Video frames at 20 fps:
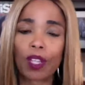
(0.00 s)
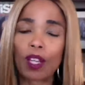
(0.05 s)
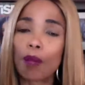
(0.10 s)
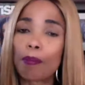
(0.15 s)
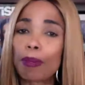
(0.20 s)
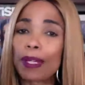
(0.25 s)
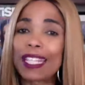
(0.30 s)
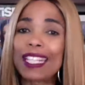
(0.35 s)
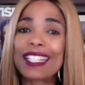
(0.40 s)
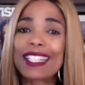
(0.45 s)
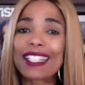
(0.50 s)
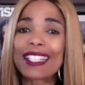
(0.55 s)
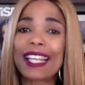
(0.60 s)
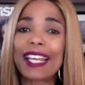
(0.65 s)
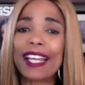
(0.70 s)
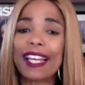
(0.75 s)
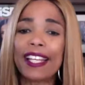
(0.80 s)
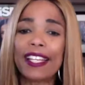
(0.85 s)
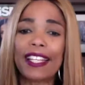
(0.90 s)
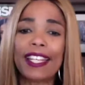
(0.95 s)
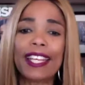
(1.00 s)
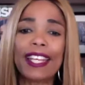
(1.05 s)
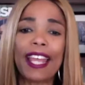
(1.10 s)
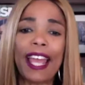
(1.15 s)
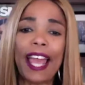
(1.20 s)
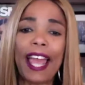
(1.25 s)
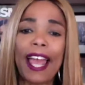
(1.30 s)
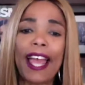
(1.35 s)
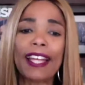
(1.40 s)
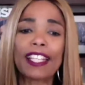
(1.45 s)
But he said he
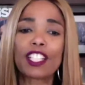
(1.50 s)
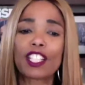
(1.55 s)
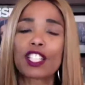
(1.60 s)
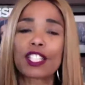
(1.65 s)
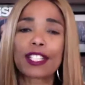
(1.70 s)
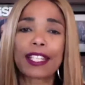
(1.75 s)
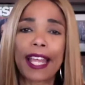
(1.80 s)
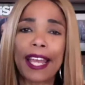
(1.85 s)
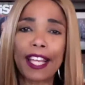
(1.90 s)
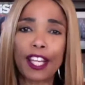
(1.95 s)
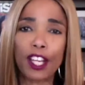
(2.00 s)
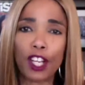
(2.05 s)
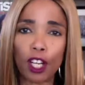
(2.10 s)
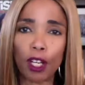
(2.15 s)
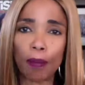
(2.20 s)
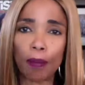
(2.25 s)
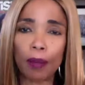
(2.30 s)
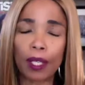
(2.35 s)
had to stand up.